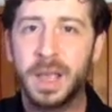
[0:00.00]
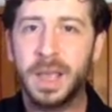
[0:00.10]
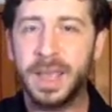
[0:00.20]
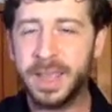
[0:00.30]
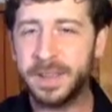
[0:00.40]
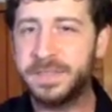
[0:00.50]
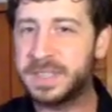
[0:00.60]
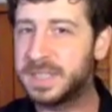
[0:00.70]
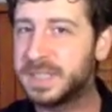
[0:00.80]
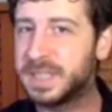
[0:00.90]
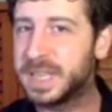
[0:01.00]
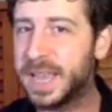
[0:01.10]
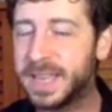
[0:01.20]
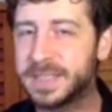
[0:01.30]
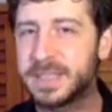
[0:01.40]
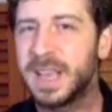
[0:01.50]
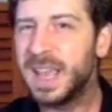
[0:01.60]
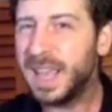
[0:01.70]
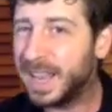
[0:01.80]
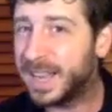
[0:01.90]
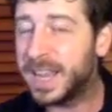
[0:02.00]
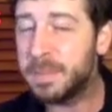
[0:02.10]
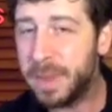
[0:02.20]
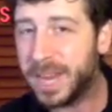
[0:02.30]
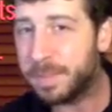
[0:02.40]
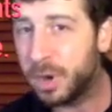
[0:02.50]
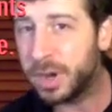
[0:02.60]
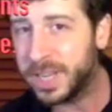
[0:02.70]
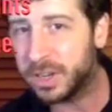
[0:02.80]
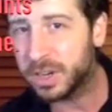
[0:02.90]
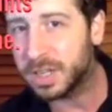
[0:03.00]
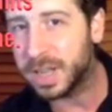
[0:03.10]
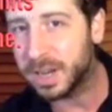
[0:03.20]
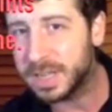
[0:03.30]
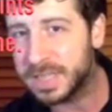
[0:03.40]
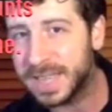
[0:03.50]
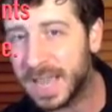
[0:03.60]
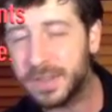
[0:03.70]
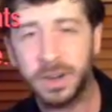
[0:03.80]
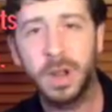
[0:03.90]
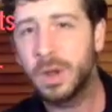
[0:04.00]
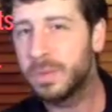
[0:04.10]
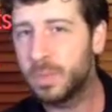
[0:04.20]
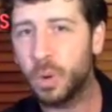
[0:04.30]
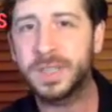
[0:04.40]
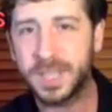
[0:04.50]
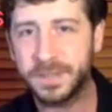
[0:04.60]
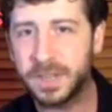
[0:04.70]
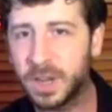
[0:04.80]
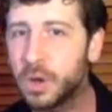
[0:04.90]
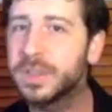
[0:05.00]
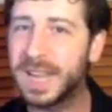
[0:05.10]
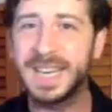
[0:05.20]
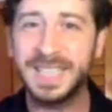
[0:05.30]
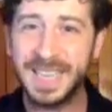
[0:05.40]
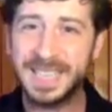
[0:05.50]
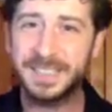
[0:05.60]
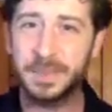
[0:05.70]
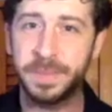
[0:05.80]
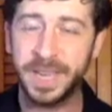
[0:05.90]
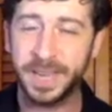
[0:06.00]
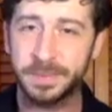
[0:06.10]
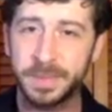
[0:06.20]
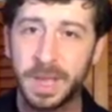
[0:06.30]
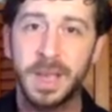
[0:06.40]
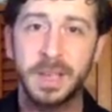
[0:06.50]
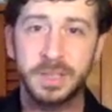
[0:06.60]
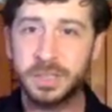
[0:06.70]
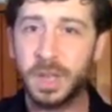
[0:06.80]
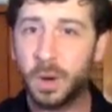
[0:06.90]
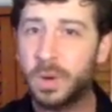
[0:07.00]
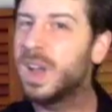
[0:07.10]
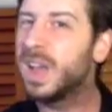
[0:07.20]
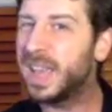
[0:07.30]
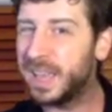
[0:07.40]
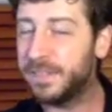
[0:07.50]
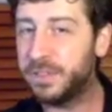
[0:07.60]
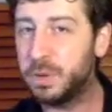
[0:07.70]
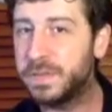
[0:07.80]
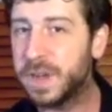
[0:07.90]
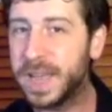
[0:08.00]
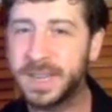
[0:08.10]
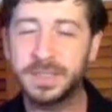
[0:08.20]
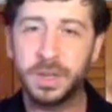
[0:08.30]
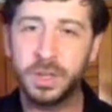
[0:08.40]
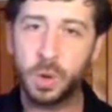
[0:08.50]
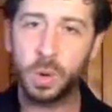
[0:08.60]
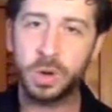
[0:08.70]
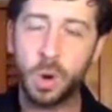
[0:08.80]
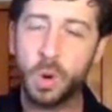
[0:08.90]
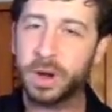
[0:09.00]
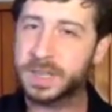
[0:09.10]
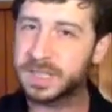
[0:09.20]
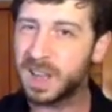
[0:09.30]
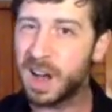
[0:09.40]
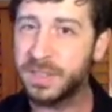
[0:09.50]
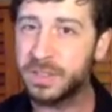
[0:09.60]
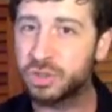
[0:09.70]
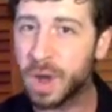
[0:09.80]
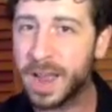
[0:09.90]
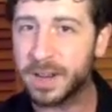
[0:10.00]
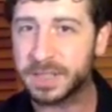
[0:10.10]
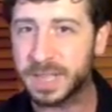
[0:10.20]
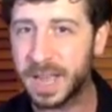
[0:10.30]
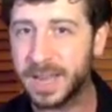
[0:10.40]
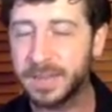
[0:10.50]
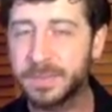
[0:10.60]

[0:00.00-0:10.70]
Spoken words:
If this is the case, it can make putting your clarinet together more difficult than it needs to be. So, if you find your corks on the drier side,